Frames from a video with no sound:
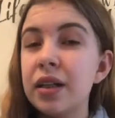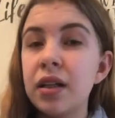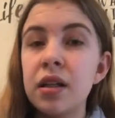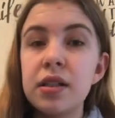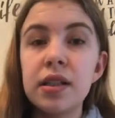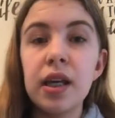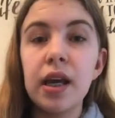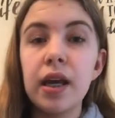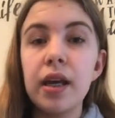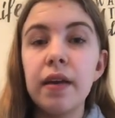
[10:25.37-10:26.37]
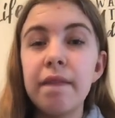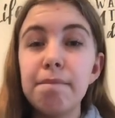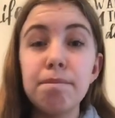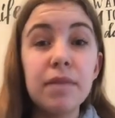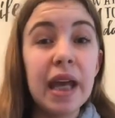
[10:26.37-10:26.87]
let's say
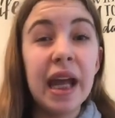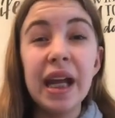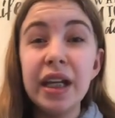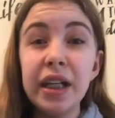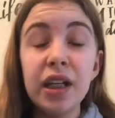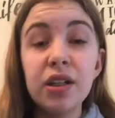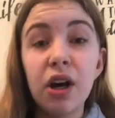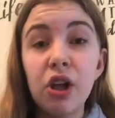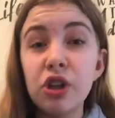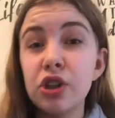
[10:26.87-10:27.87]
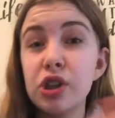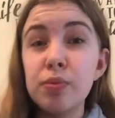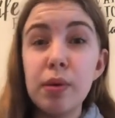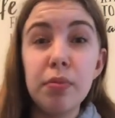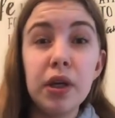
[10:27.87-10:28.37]
$80,
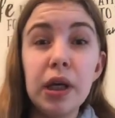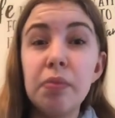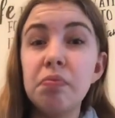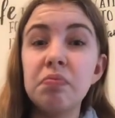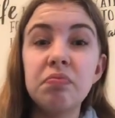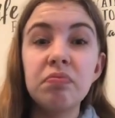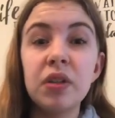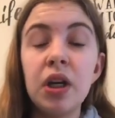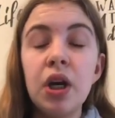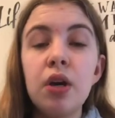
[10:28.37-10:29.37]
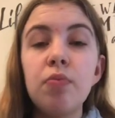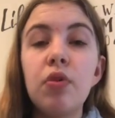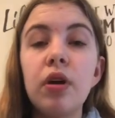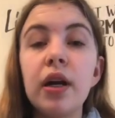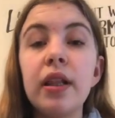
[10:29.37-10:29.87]
maybe
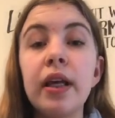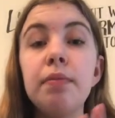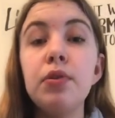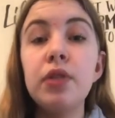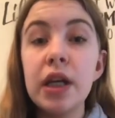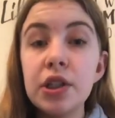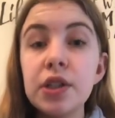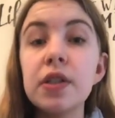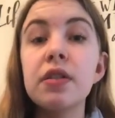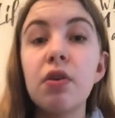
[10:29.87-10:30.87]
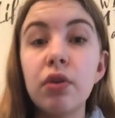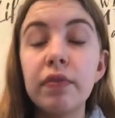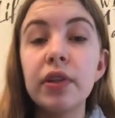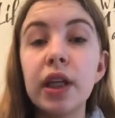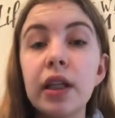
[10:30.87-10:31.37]
more. Like mutations is a whole
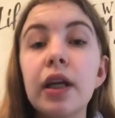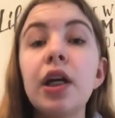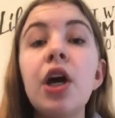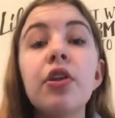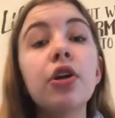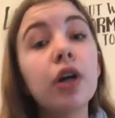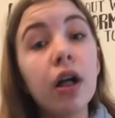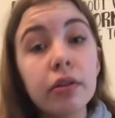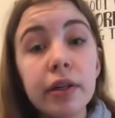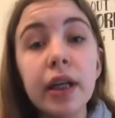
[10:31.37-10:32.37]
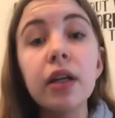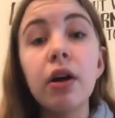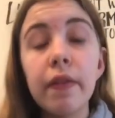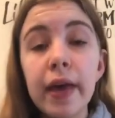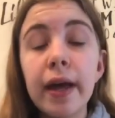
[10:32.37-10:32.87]
different thing, like their coloring and all
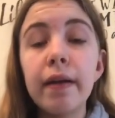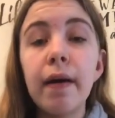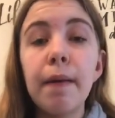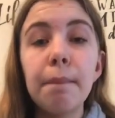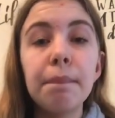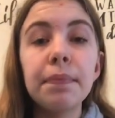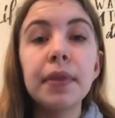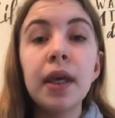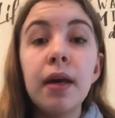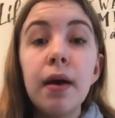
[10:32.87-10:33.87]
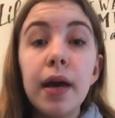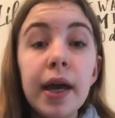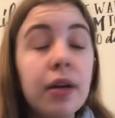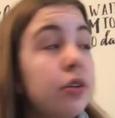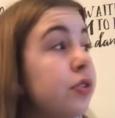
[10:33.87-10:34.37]
that.
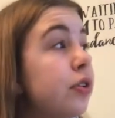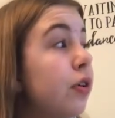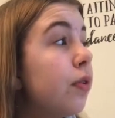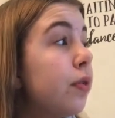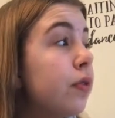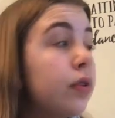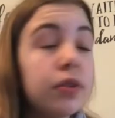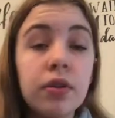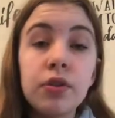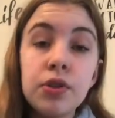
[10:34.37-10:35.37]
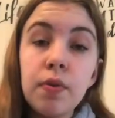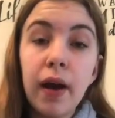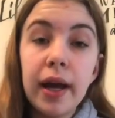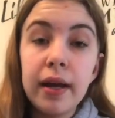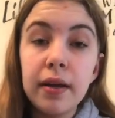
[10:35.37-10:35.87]
And also the two
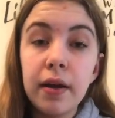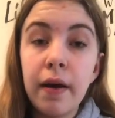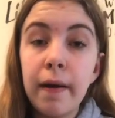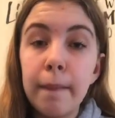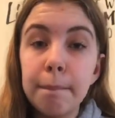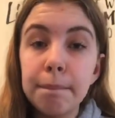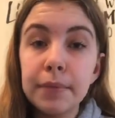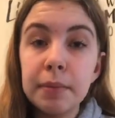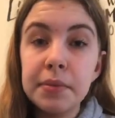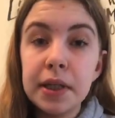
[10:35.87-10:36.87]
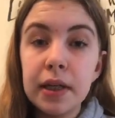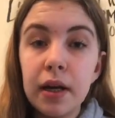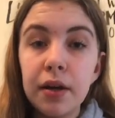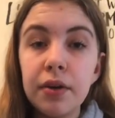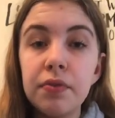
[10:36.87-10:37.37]
I'm taking
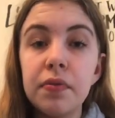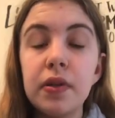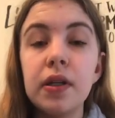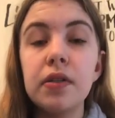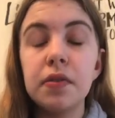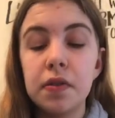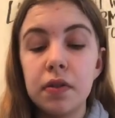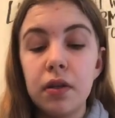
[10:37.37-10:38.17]
care of is